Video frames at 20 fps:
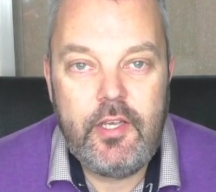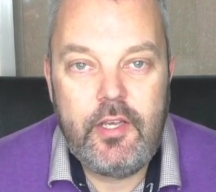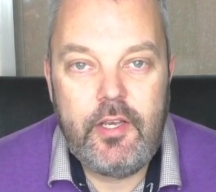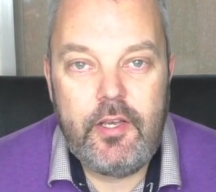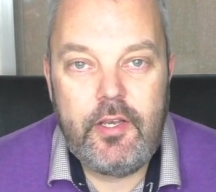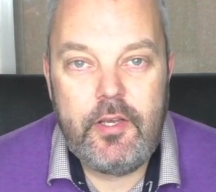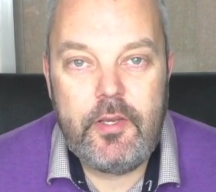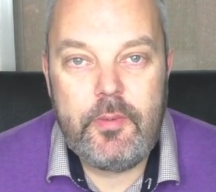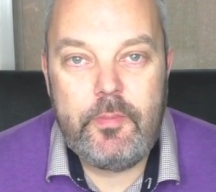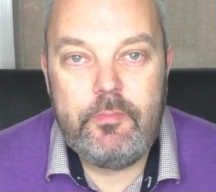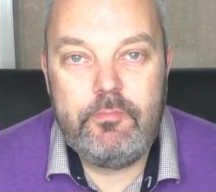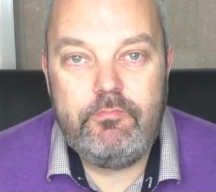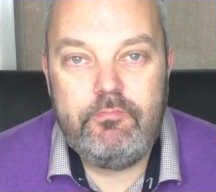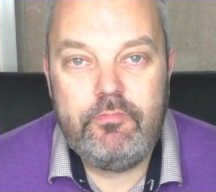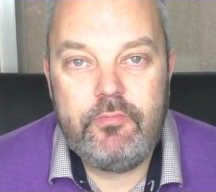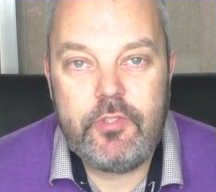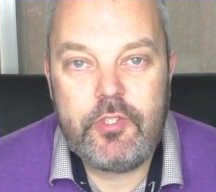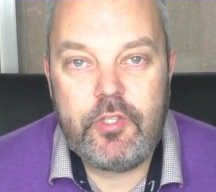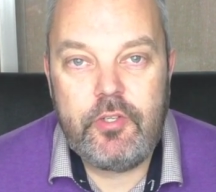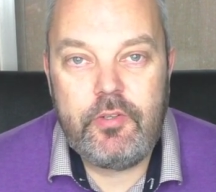
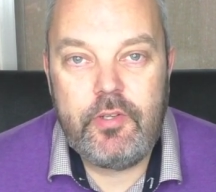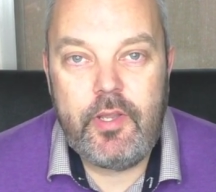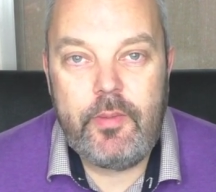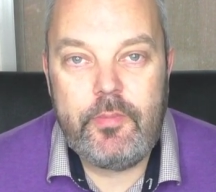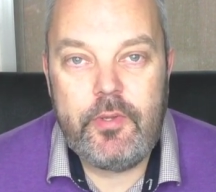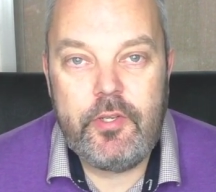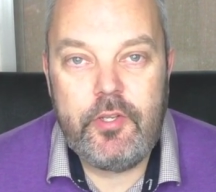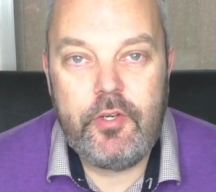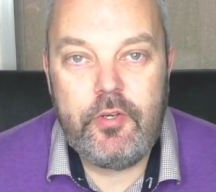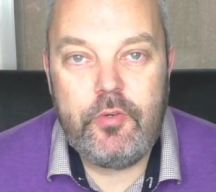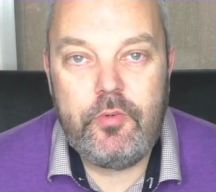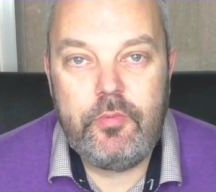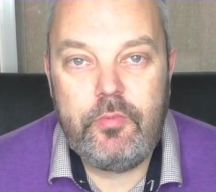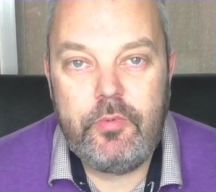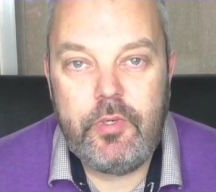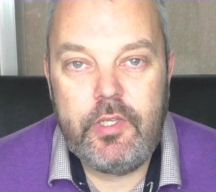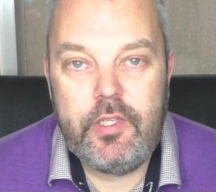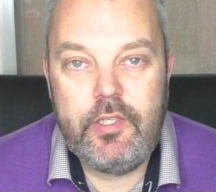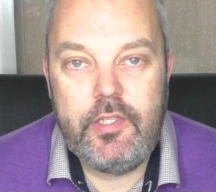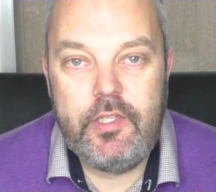Um, so let me know
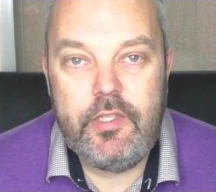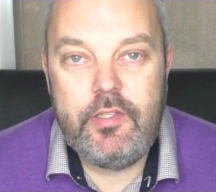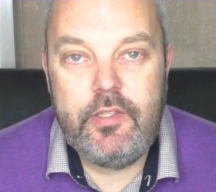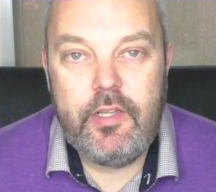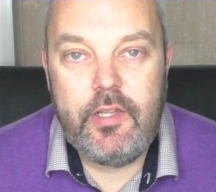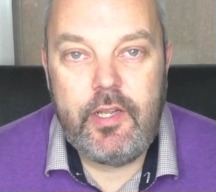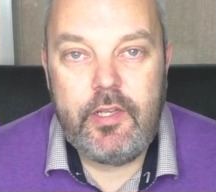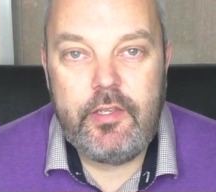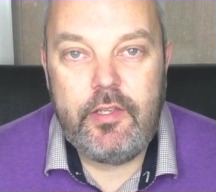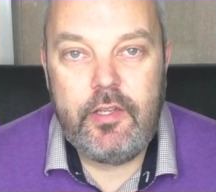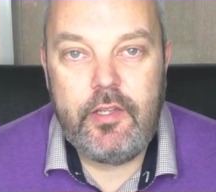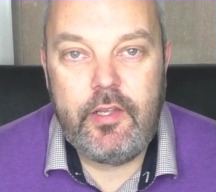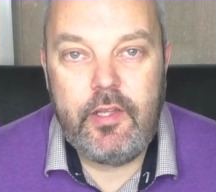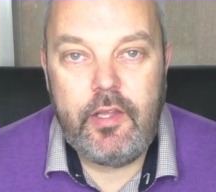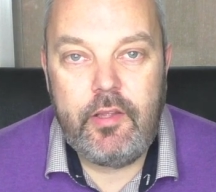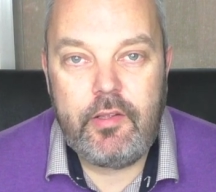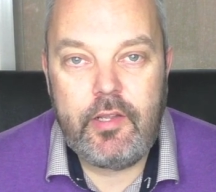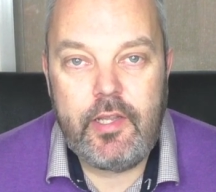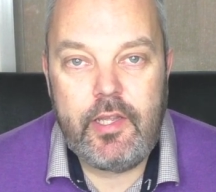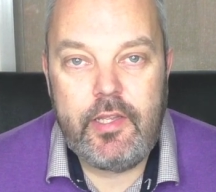what you need, and uh,
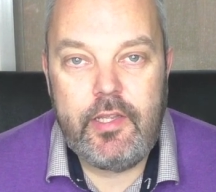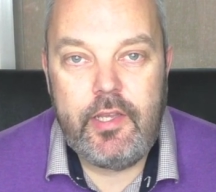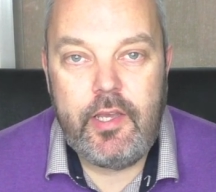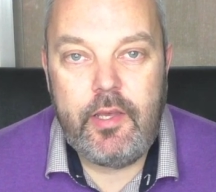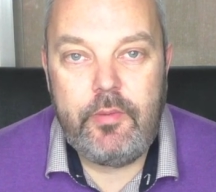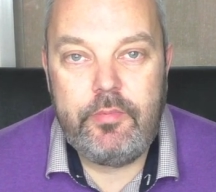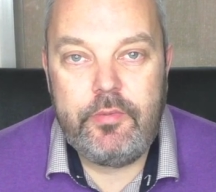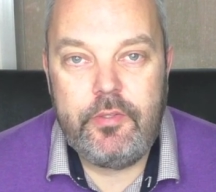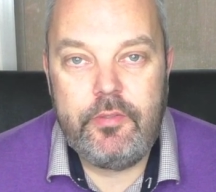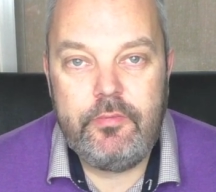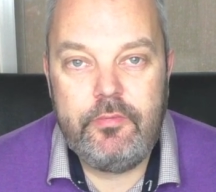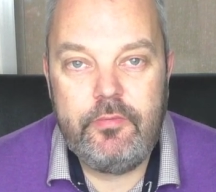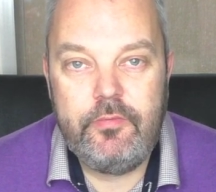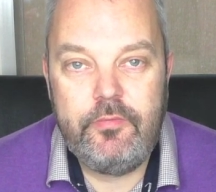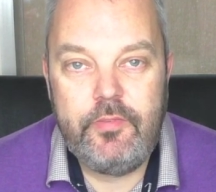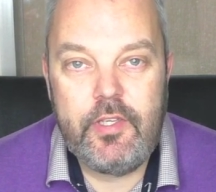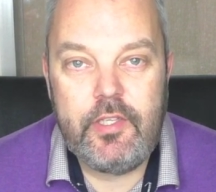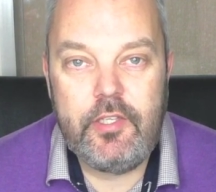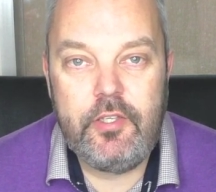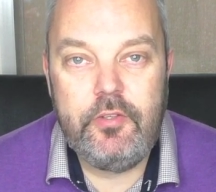I'll gladly help you.
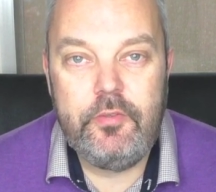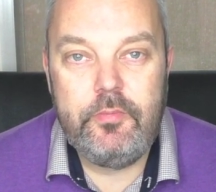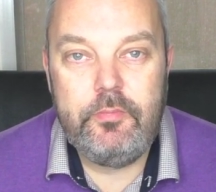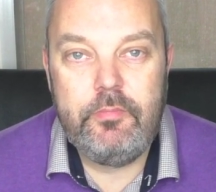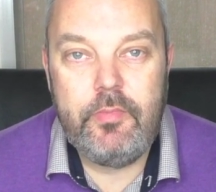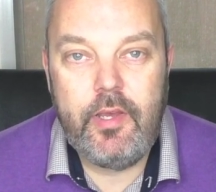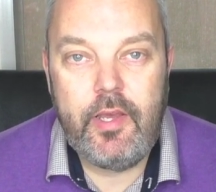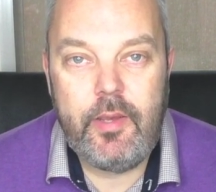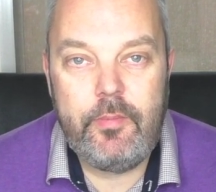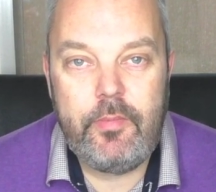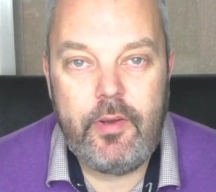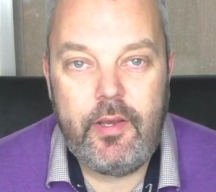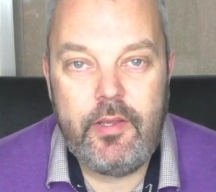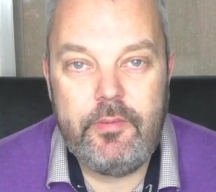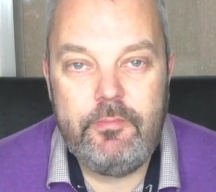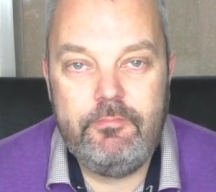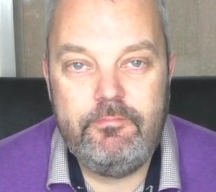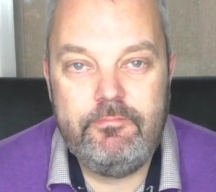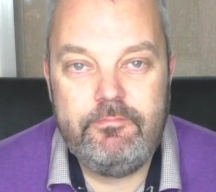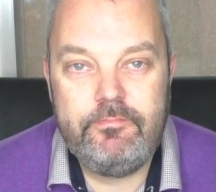Thank you, and
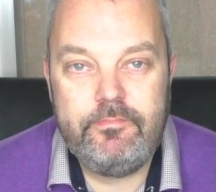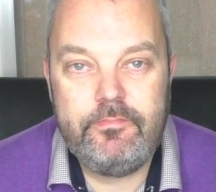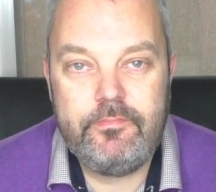bye.